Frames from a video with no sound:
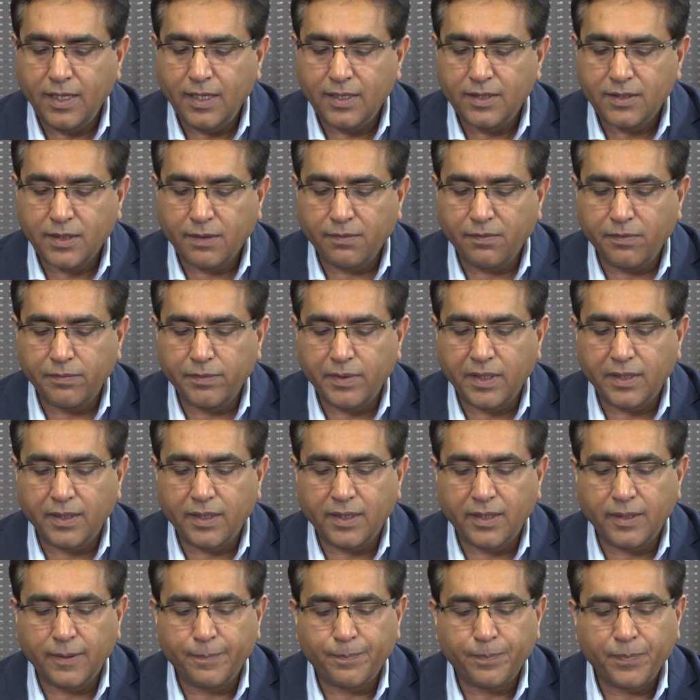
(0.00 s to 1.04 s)
Some of
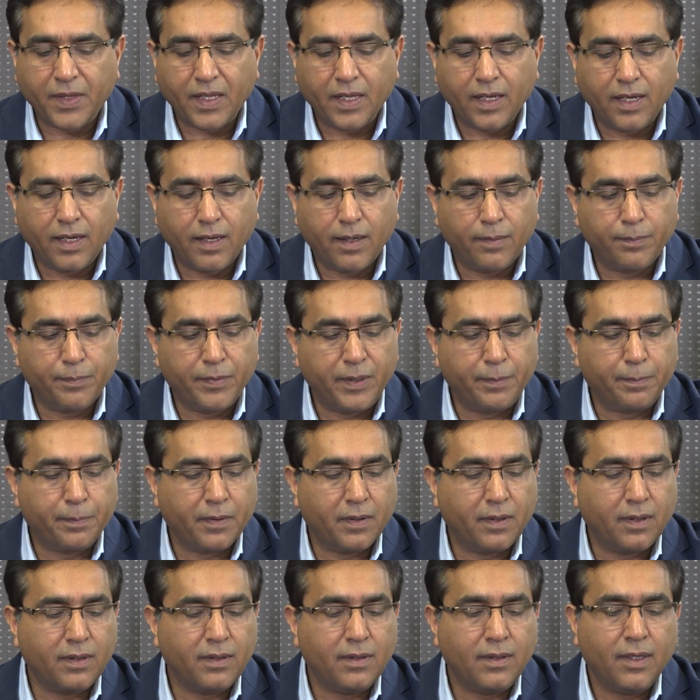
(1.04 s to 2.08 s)
the
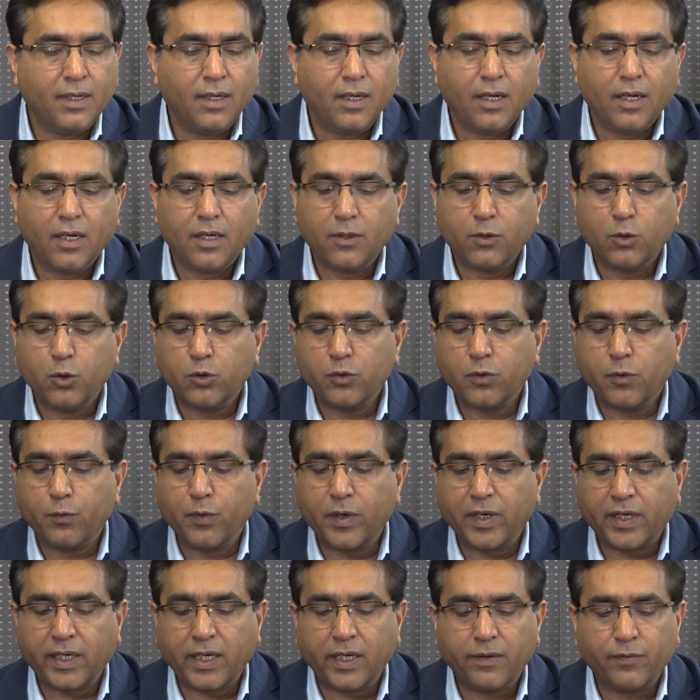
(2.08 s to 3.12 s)
people, those who are
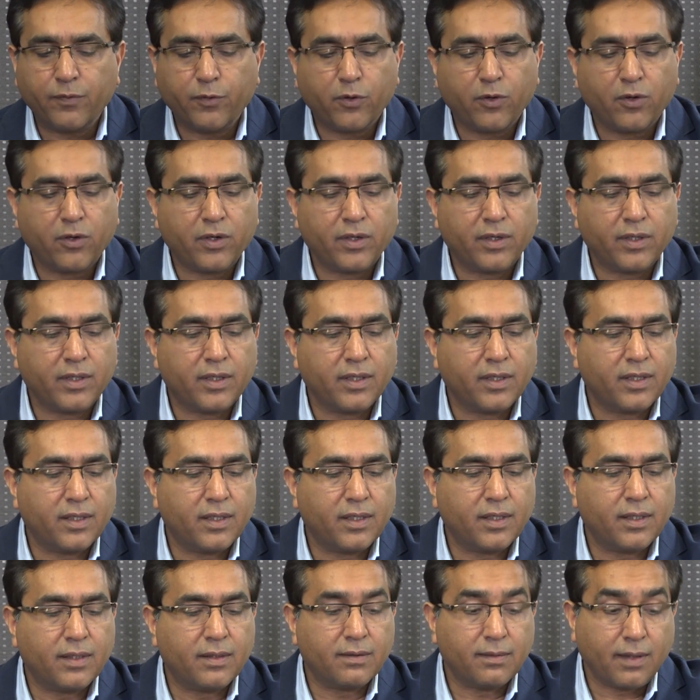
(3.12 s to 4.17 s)
working for,
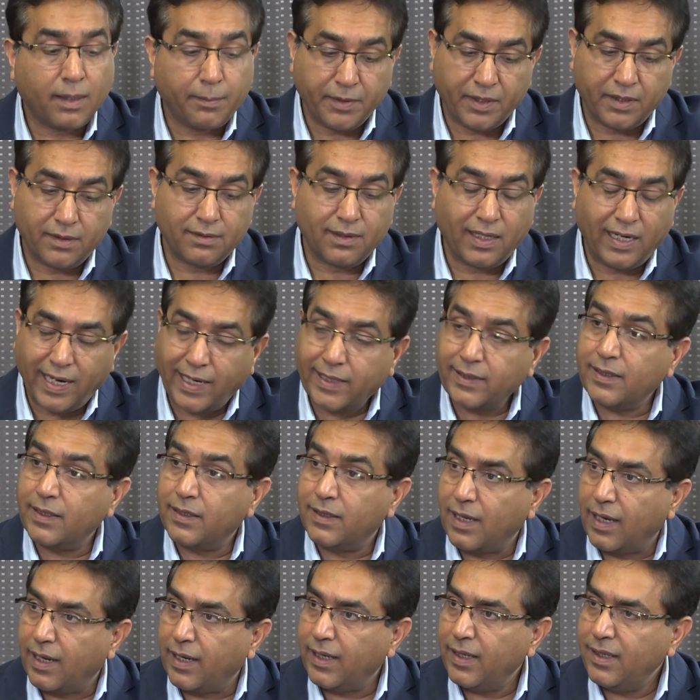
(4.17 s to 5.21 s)
elected
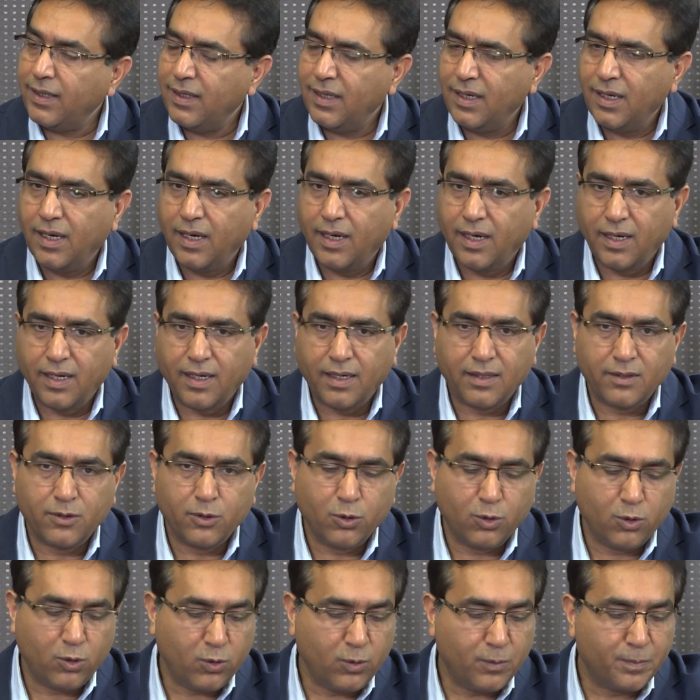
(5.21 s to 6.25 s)
guy,
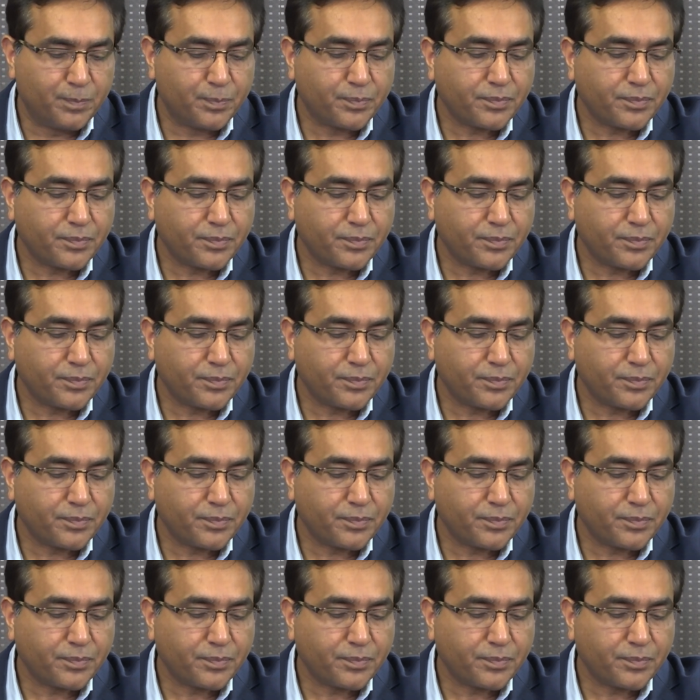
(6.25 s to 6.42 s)
though